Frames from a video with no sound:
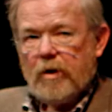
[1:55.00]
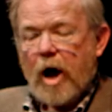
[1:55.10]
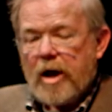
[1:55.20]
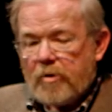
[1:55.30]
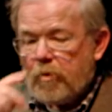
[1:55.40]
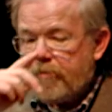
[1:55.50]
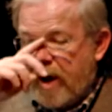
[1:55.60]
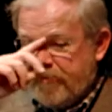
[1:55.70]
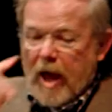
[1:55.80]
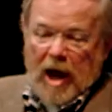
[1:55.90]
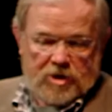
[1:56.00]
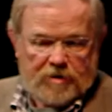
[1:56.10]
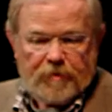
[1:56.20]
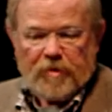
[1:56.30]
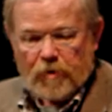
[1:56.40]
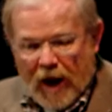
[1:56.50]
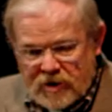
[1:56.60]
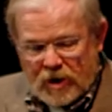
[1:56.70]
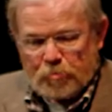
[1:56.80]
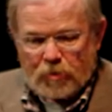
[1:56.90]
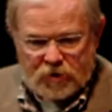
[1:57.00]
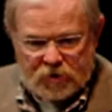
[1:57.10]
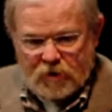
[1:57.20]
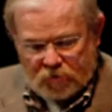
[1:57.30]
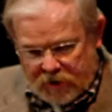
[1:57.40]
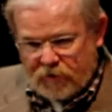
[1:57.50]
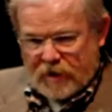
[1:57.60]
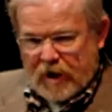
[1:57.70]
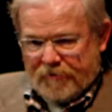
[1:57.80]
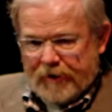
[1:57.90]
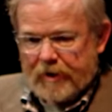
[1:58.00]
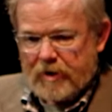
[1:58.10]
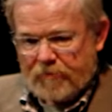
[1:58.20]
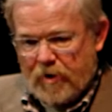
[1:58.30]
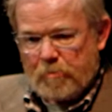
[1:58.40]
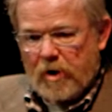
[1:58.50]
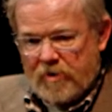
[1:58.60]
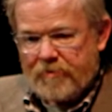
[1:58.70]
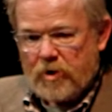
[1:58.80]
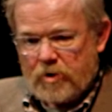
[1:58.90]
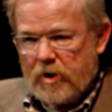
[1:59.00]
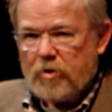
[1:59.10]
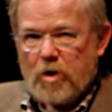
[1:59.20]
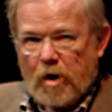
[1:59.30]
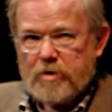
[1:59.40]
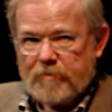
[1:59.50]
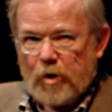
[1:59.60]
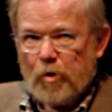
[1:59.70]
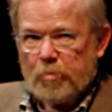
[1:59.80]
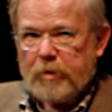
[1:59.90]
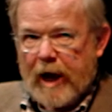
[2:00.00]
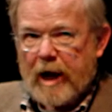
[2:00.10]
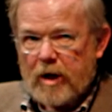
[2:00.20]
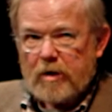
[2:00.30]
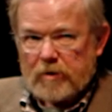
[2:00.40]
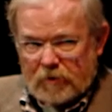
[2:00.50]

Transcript: If you're asking, seriously, I feel as if I'm unofficially in charge of the whole planet.